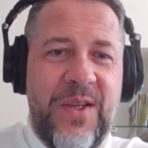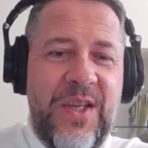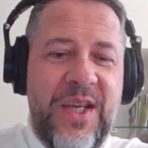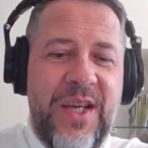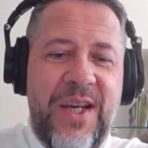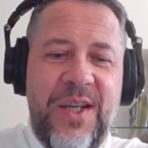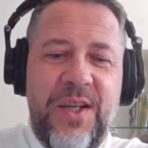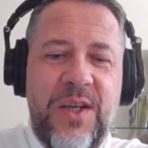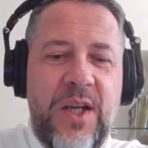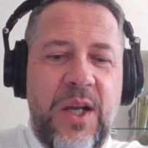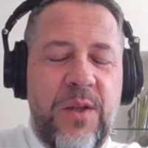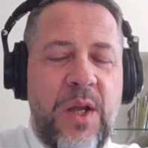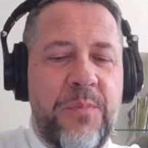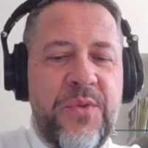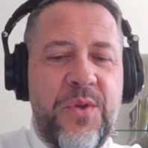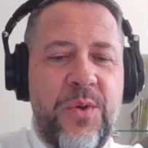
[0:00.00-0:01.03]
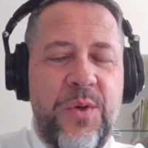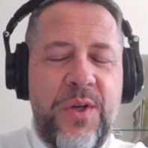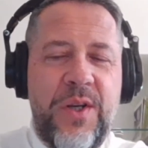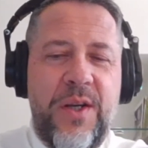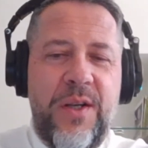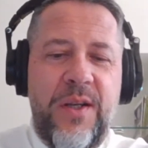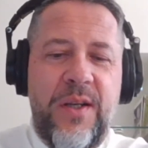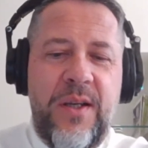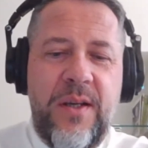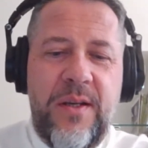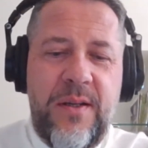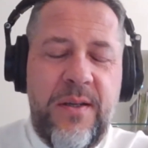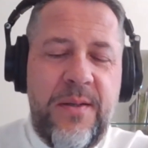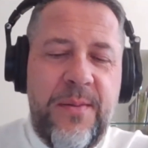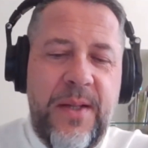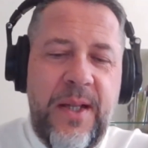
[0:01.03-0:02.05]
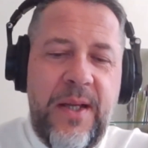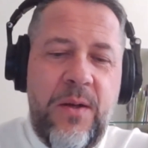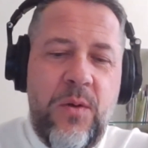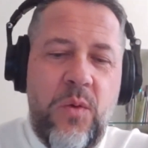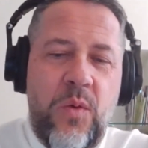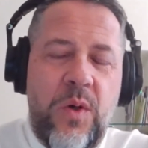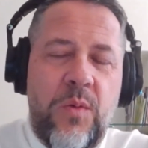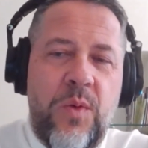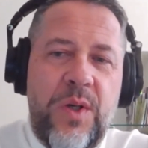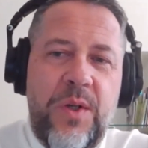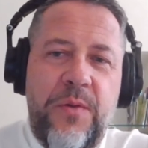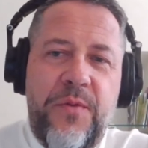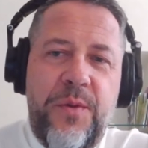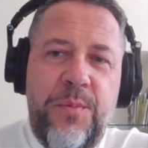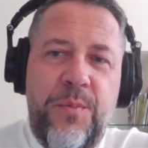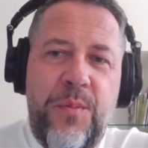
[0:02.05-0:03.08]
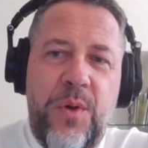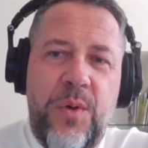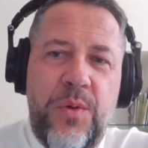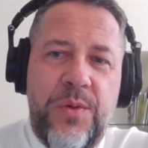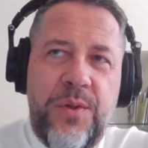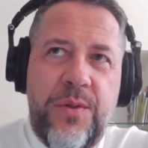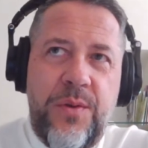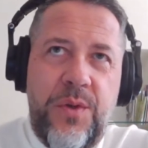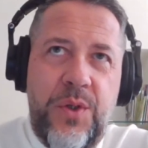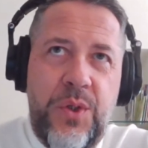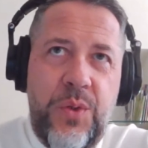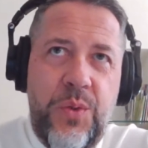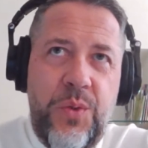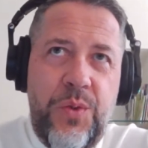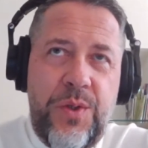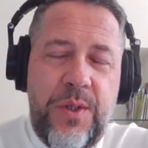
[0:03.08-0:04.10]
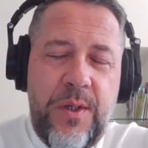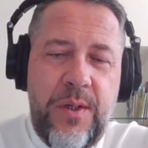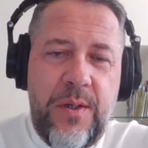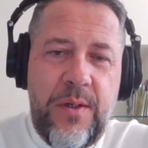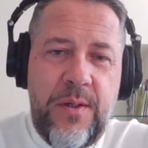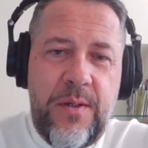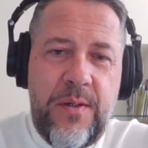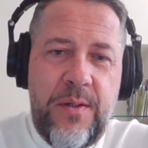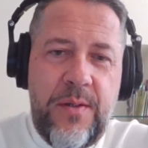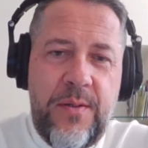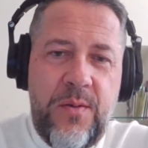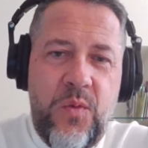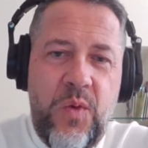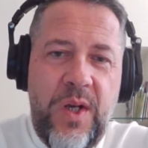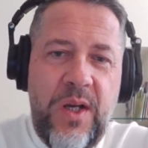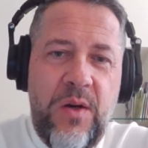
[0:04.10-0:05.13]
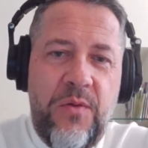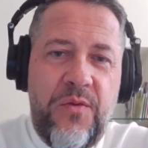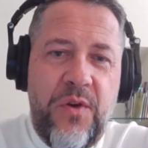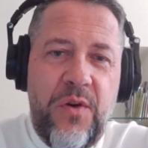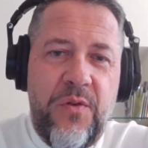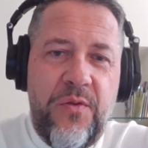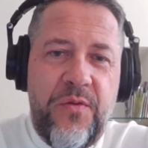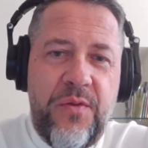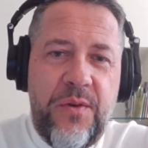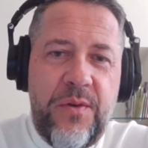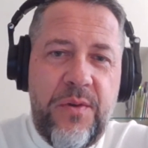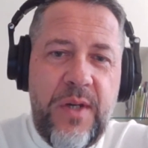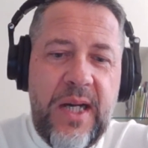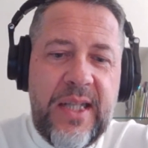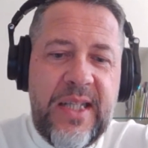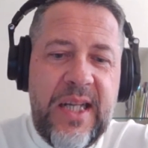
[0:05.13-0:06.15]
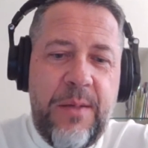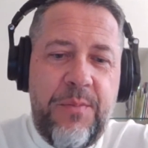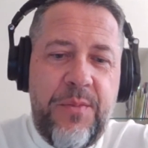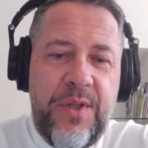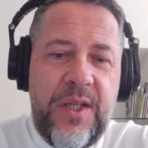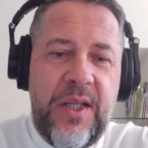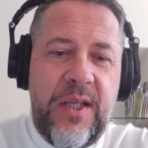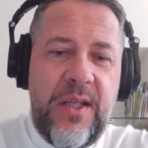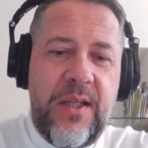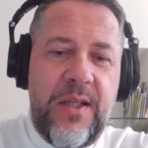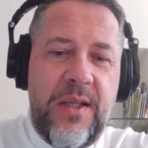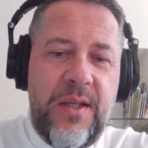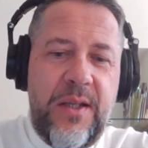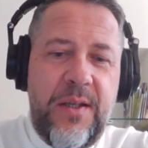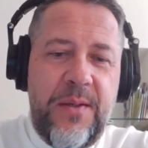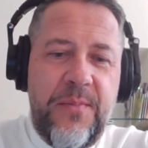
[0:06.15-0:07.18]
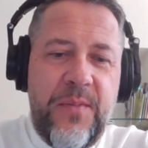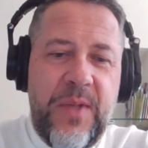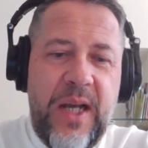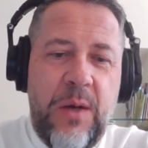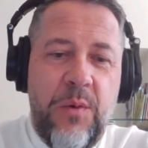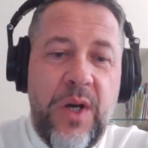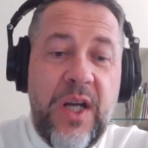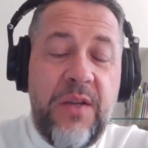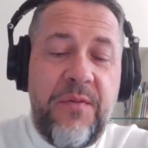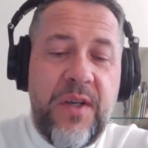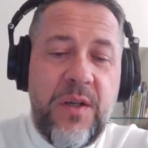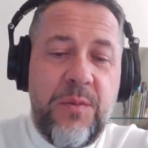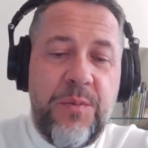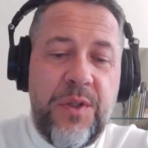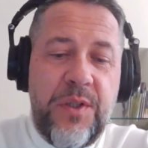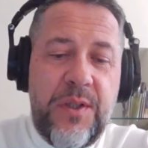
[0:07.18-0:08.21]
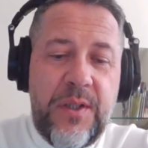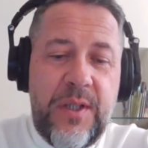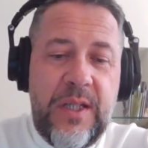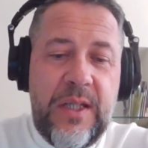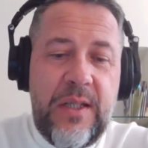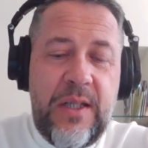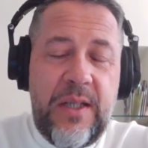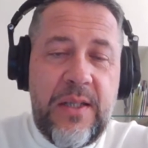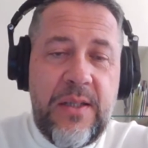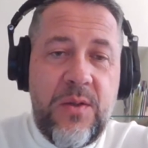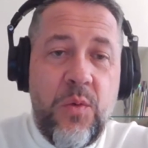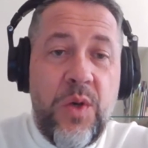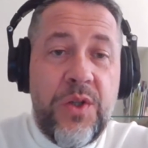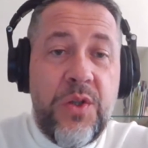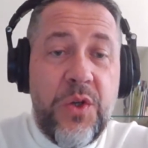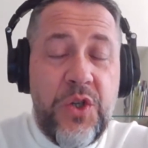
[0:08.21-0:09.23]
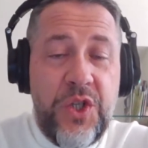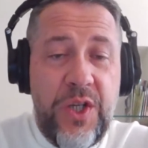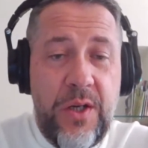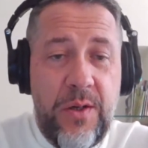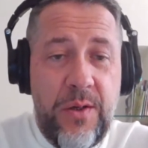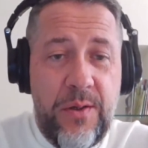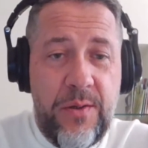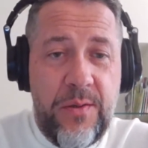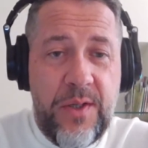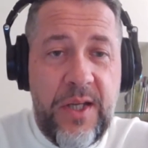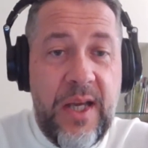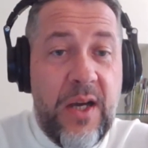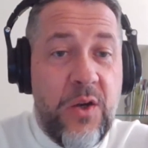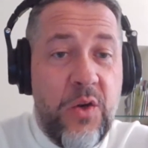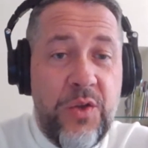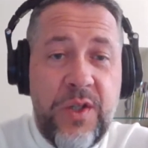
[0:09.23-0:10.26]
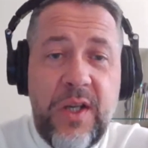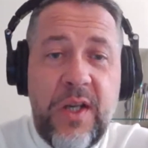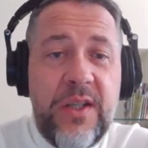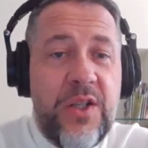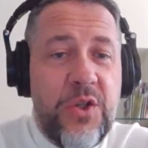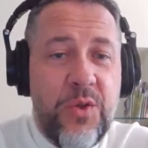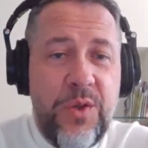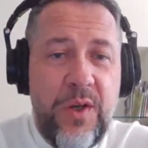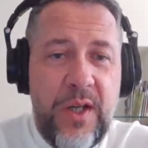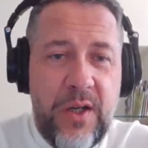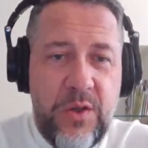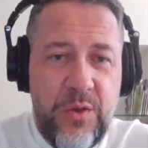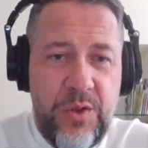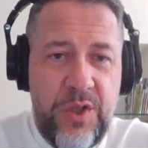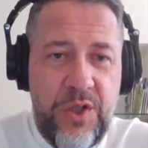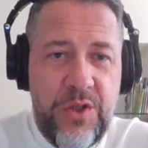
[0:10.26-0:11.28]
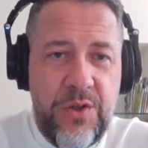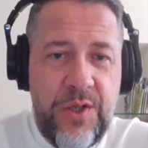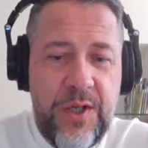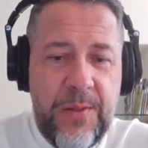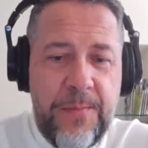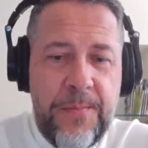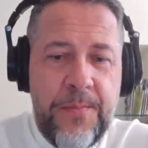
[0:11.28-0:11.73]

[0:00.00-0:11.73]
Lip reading: Yeah, and absolutely. One of the most used way of adapt the our environment is the water chiller, traditional air conditioning.